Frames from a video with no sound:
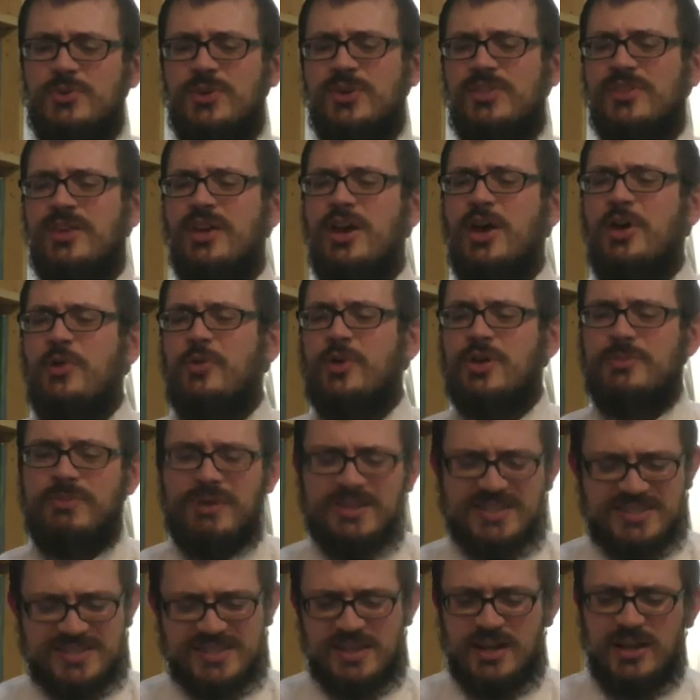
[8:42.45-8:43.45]
with
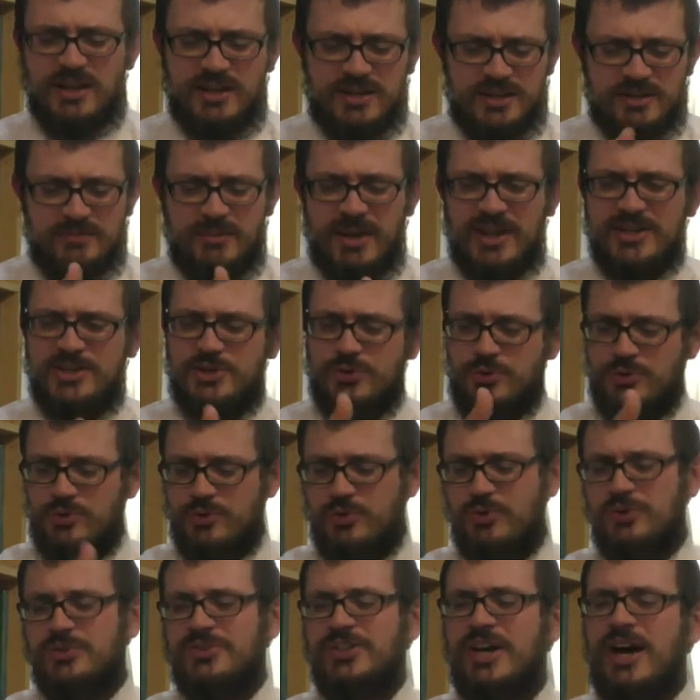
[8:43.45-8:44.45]
my son and my
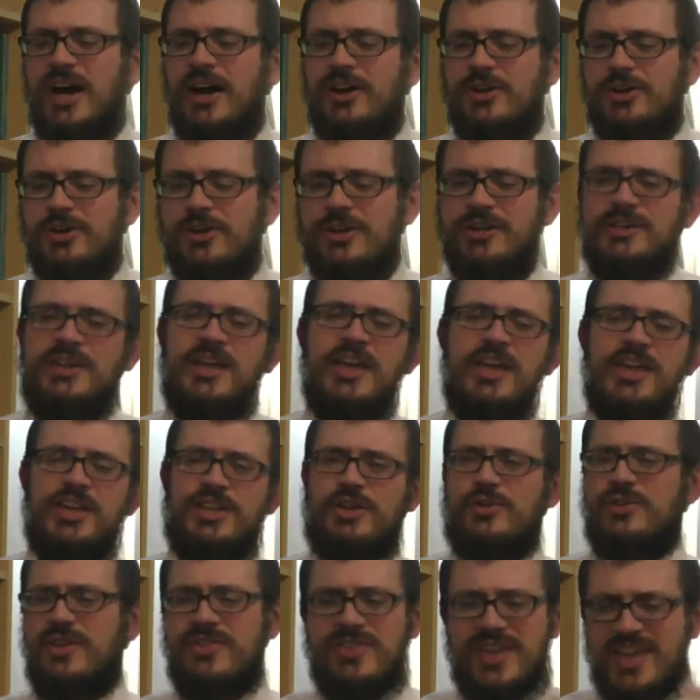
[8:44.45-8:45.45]
2-year-old daughter. And,
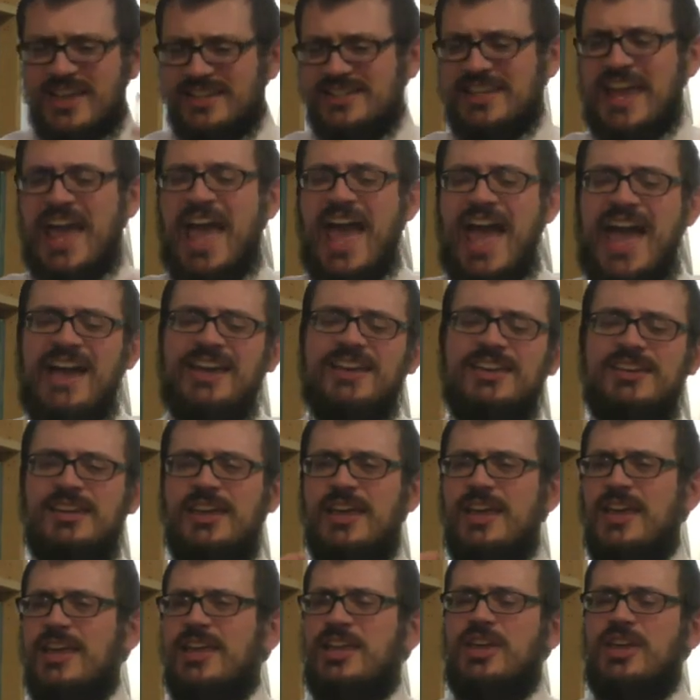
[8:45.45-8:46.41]
then they attack. And,